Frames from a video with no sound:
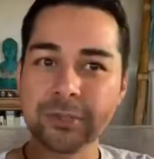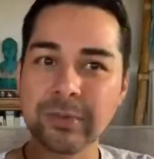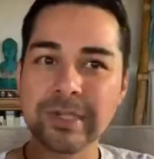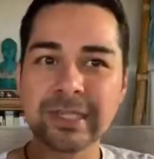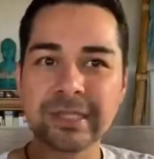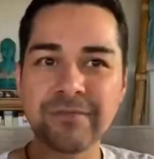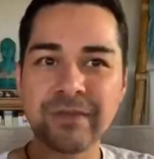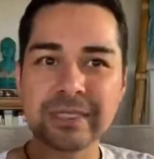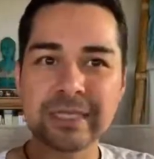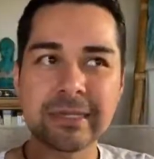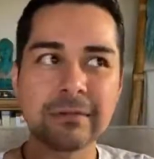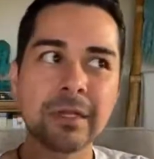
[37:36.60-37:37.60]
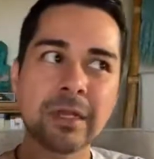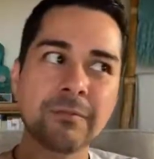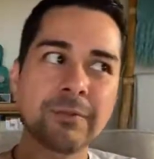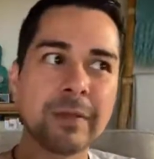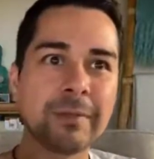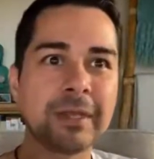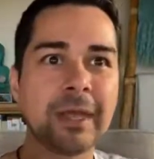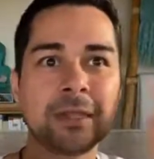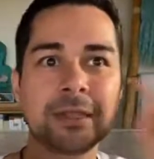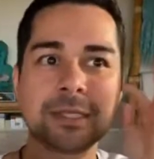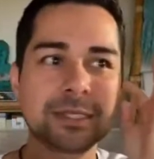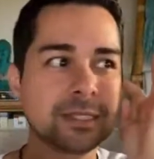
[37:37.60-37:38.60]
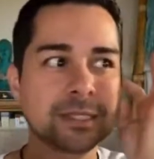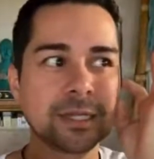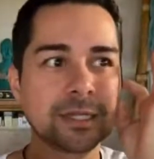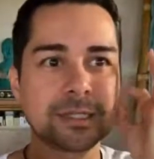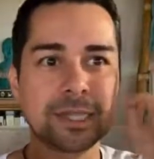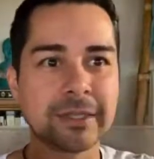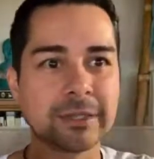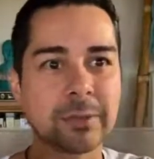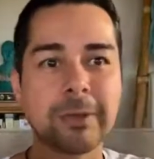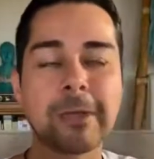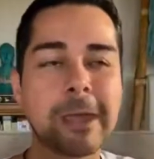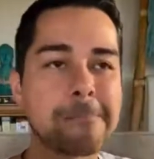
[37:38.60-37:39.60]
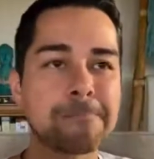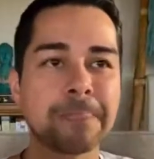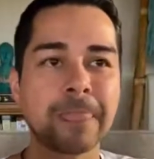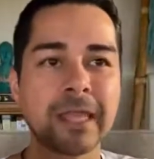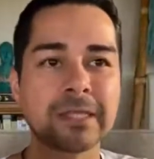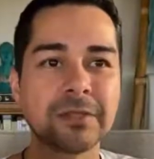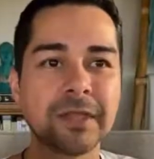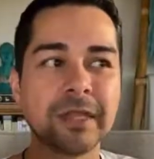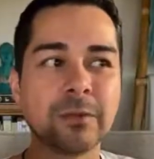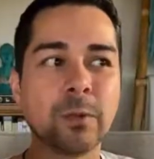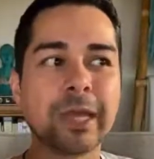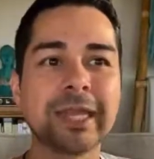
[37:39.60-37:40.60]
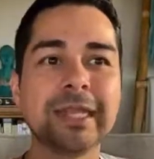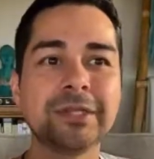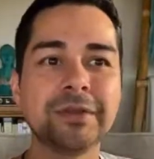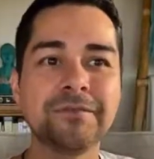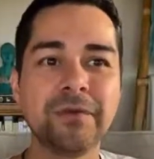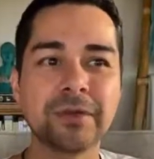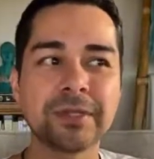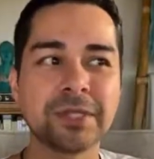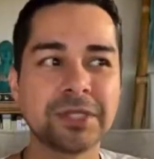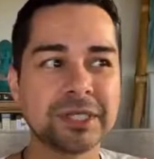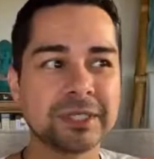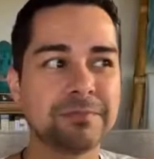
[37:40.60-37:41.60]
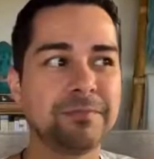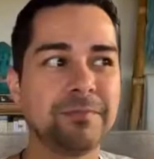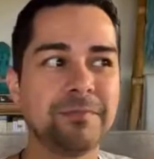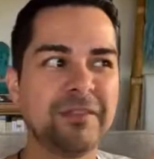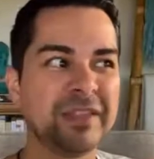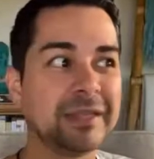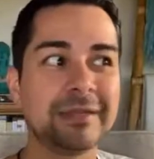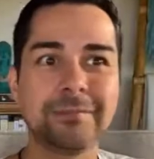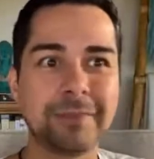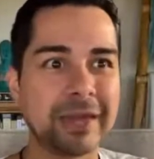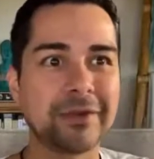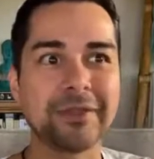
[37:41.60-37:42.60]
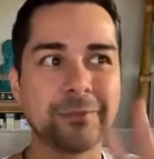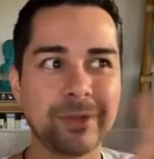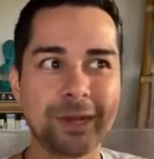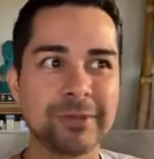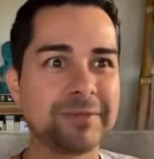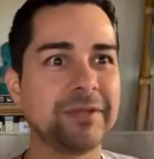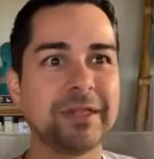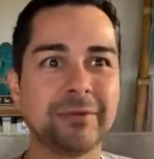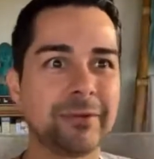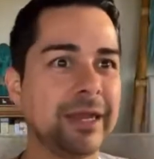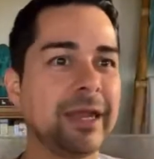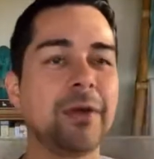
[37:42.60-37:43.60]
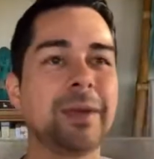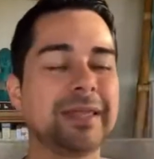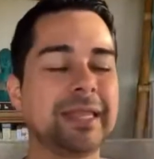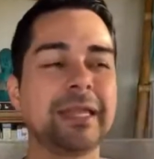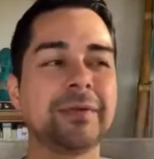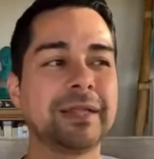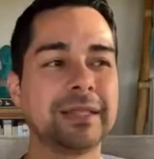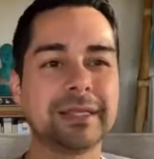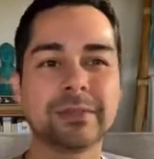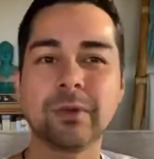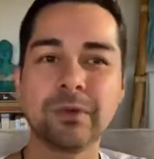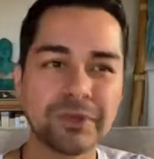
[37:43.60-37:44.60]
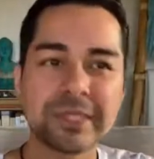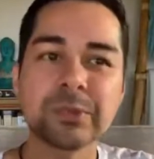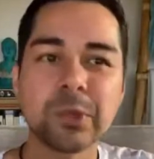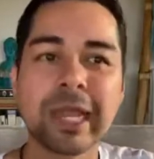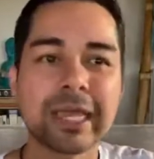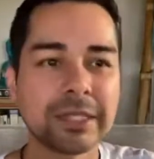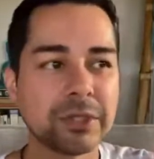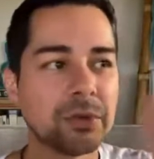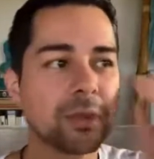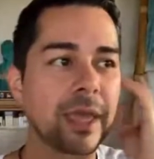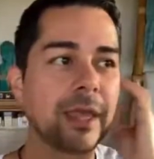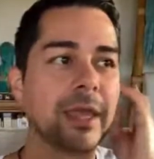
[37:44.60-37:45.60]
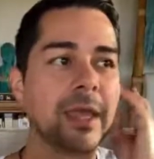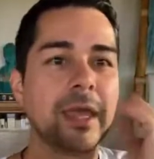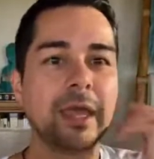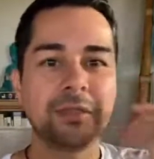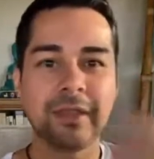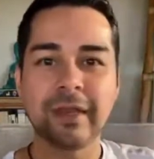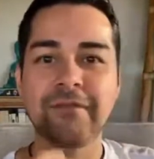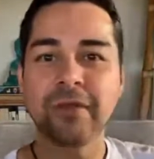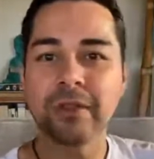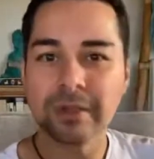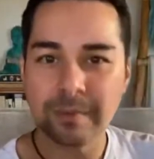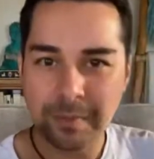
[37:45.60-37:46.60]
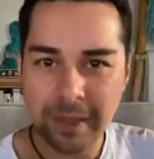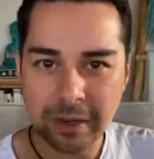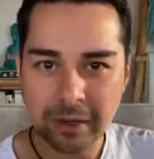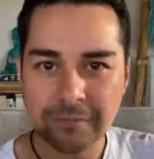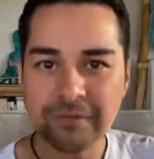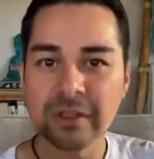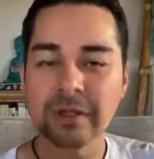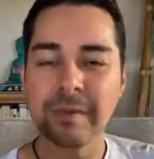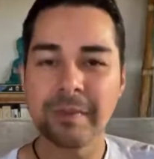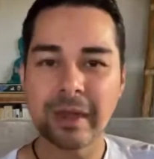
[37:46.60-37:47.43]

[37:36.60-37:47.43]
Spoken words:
Can I do anything to fix it? No, probably not. This is going to stay this way. Okay. So then what can I do to focus on just feeling a little better than what I was feeling right now by thinking about this? Well, this is what I can do. Okay. And then I feel a little bit better.